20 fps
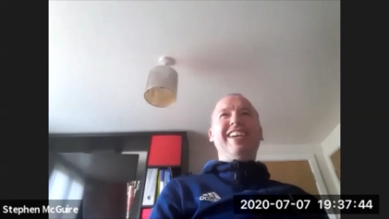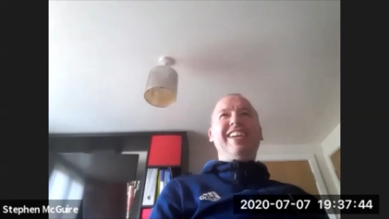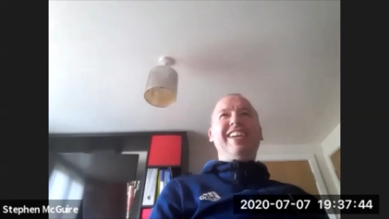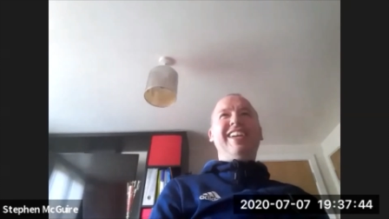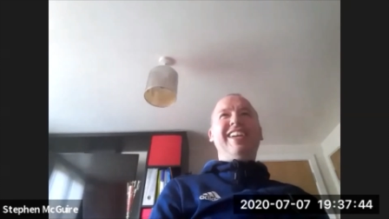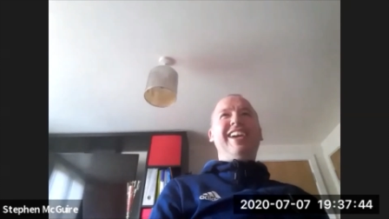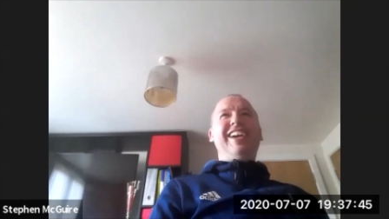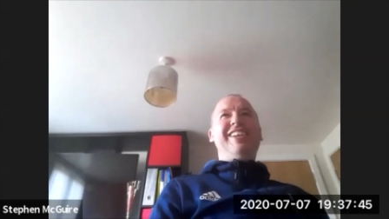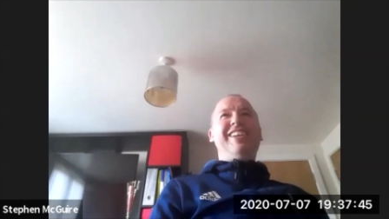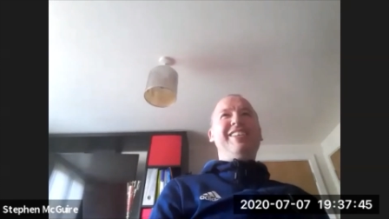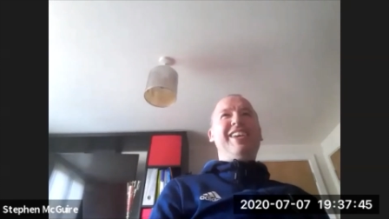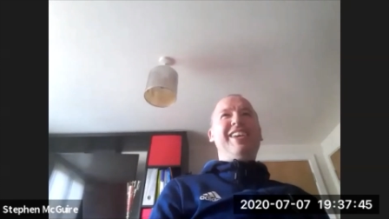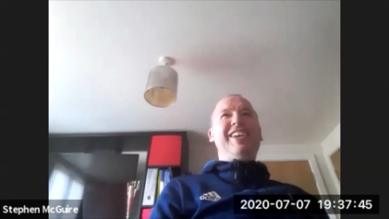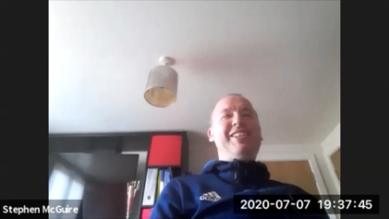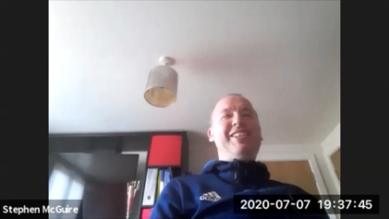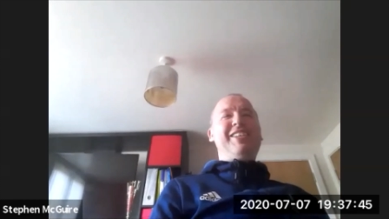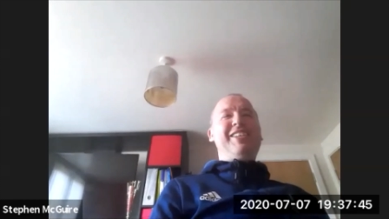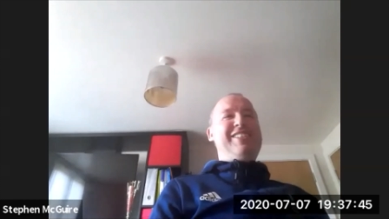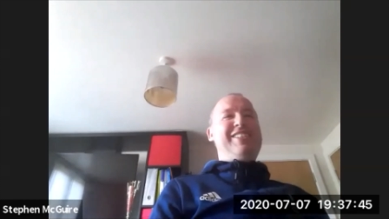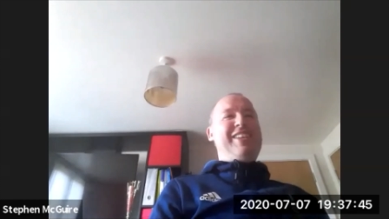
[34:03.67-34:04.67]

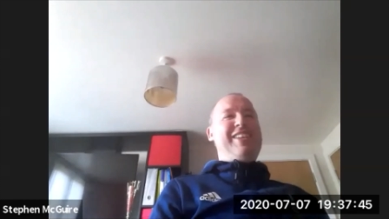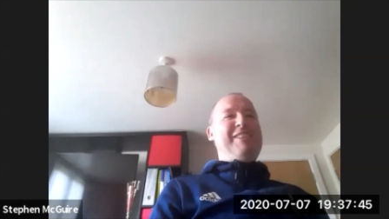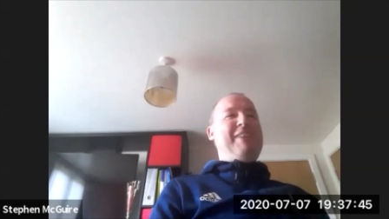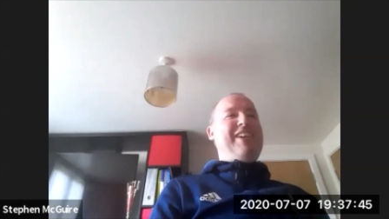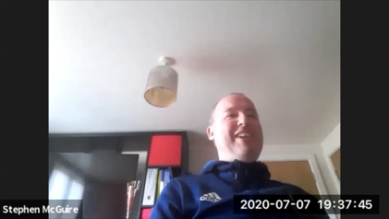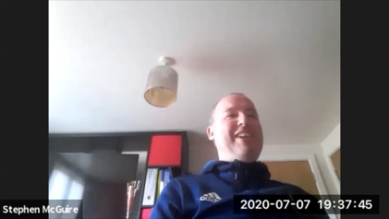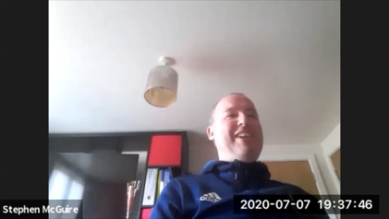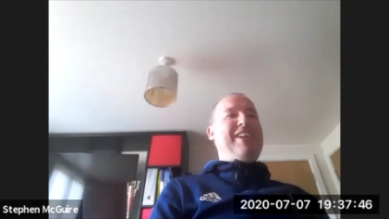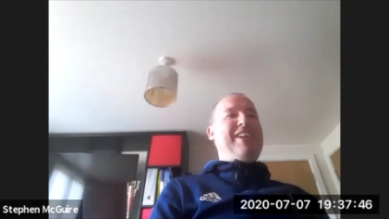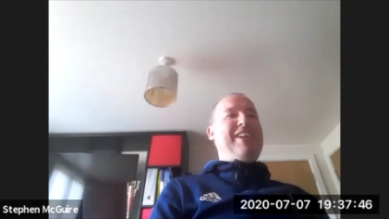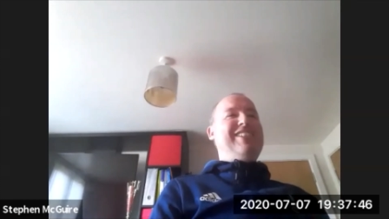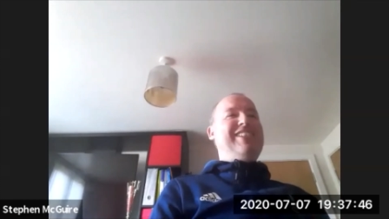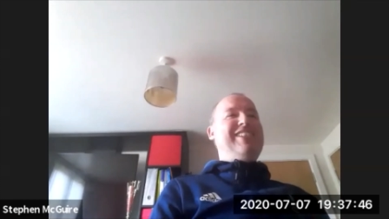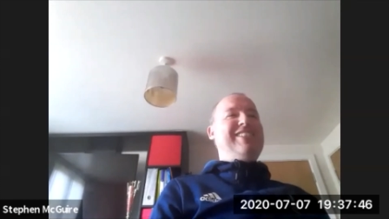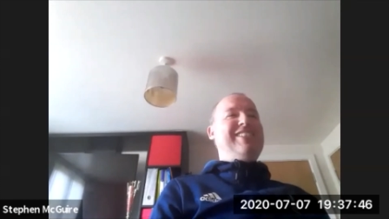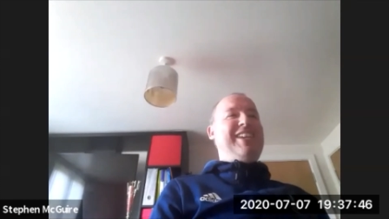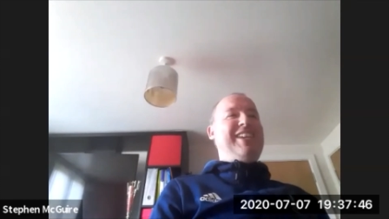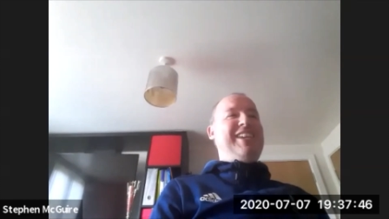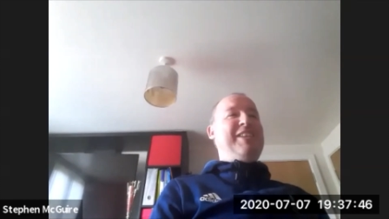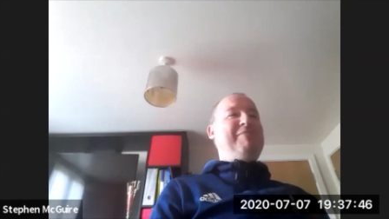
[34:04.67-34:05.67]
His passion
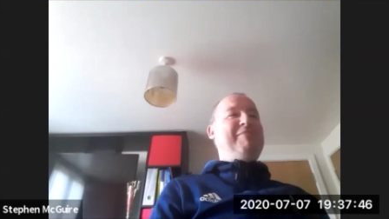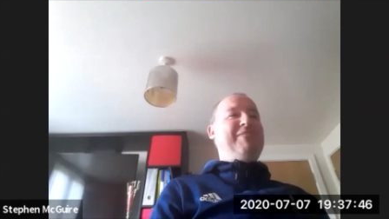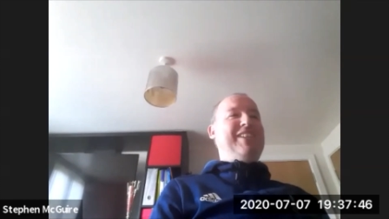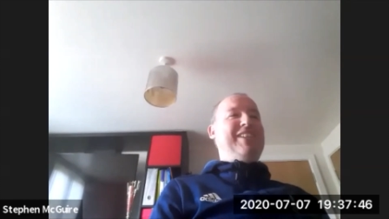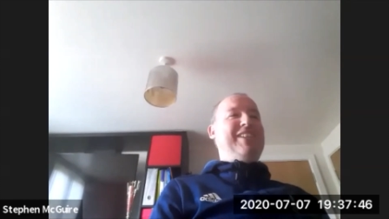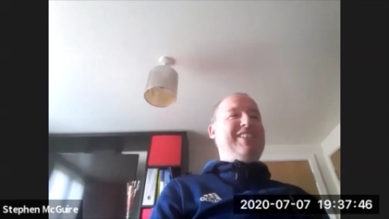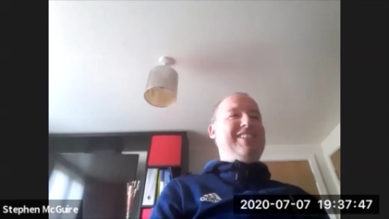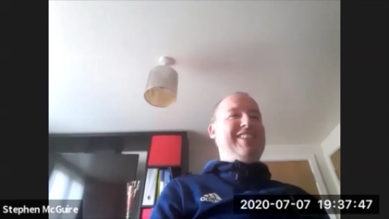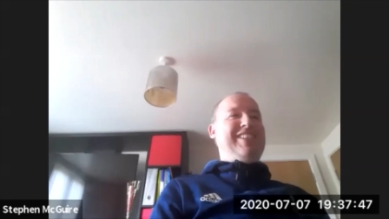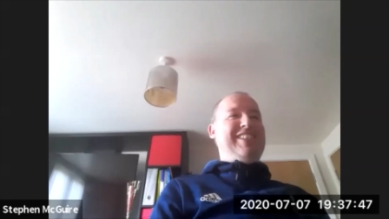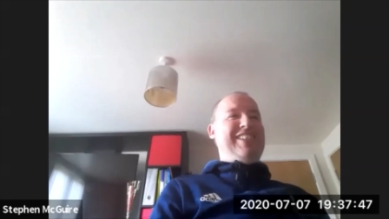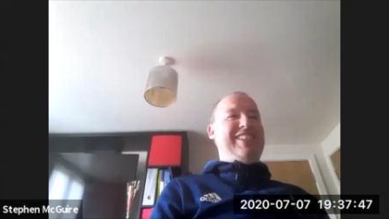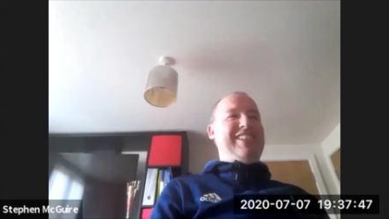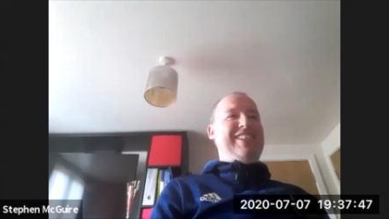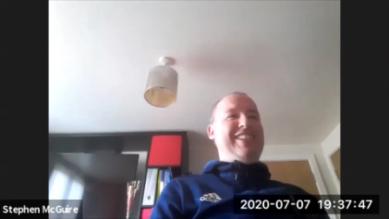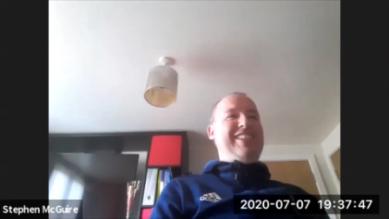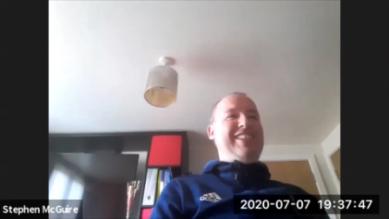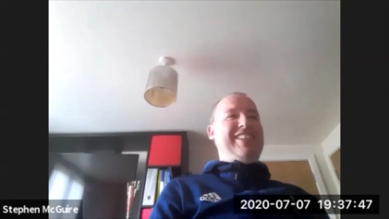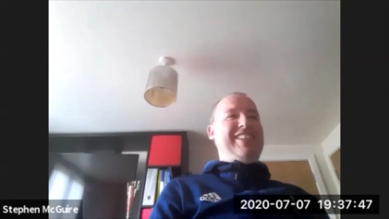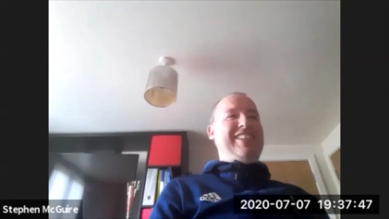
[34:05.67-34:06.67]
is aeroplanes.
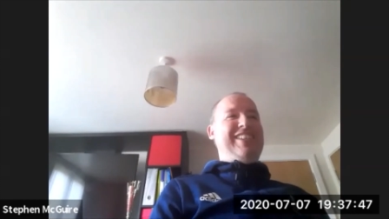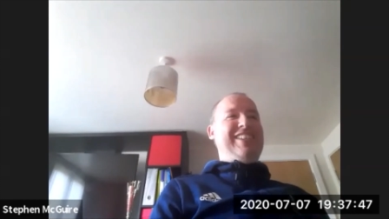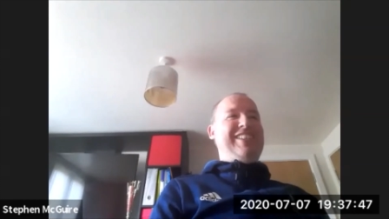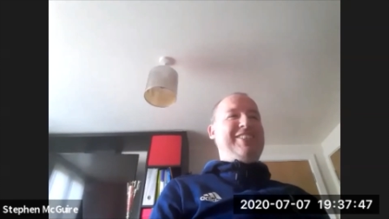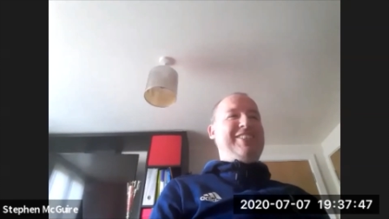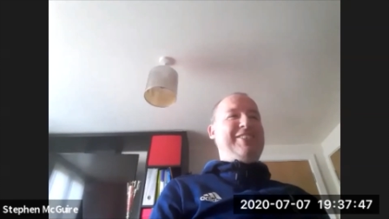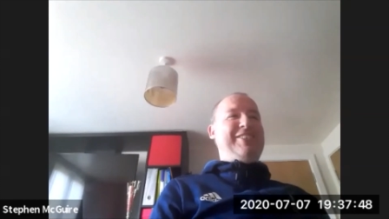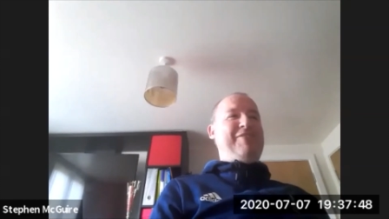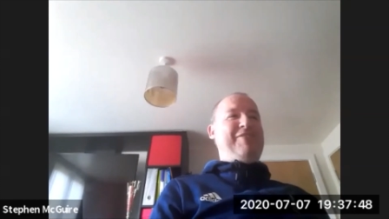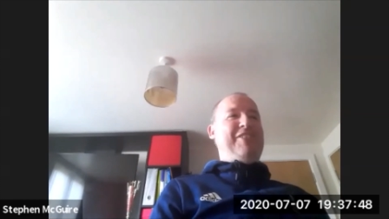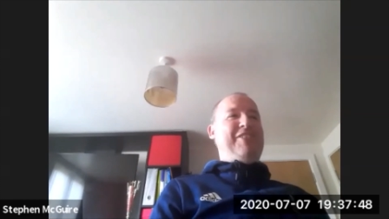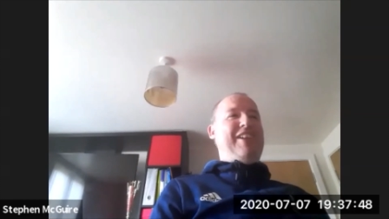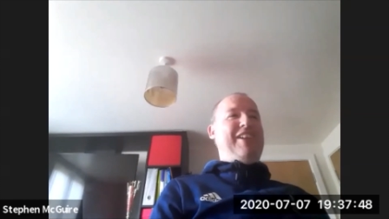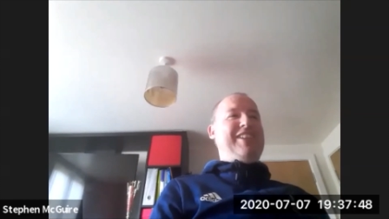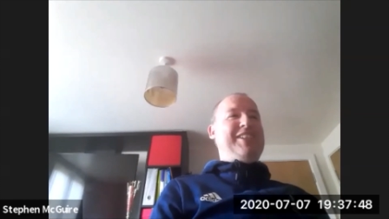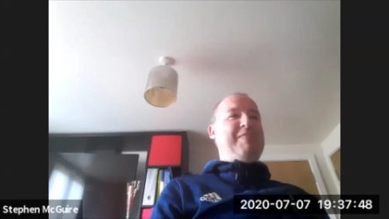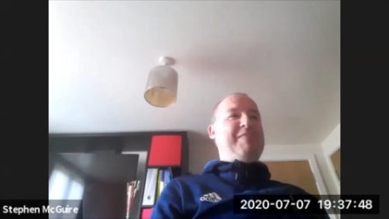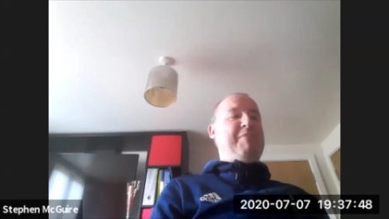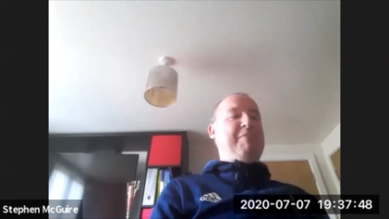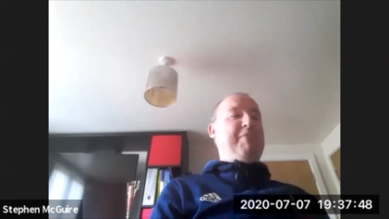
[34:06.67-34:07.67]
So if you
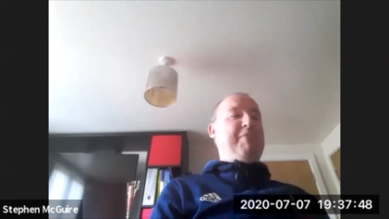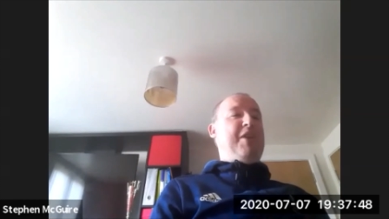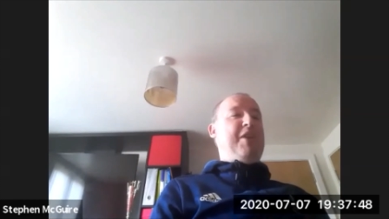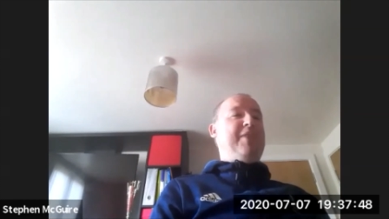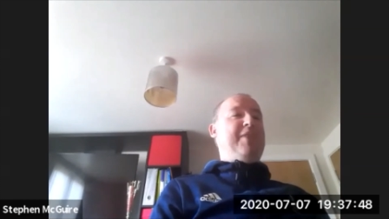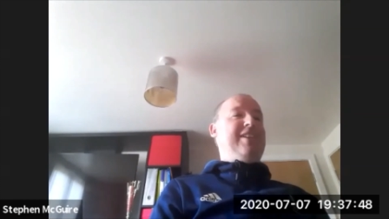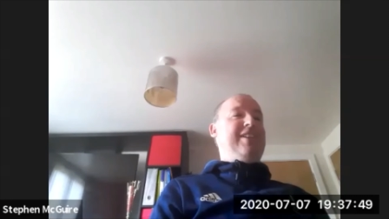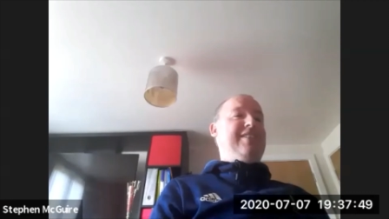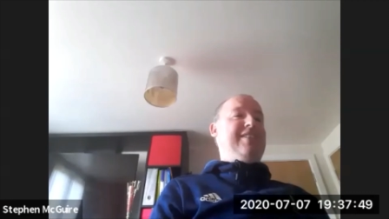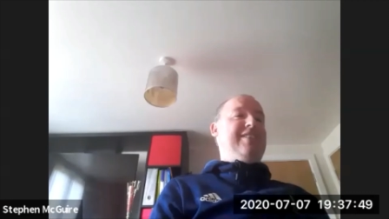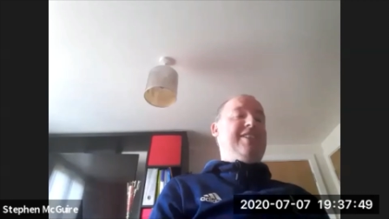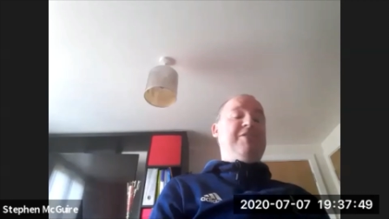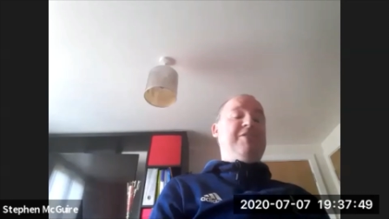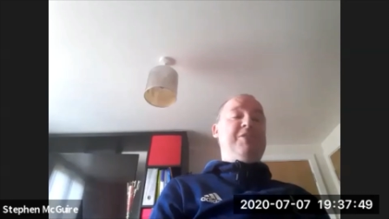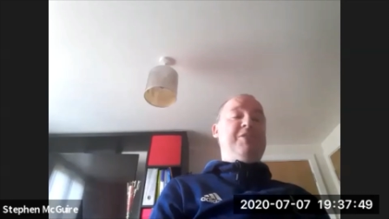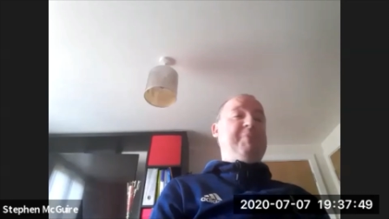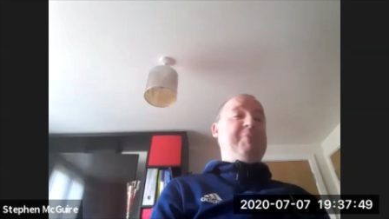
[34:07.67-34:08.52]
ask him about a wing, he'll speak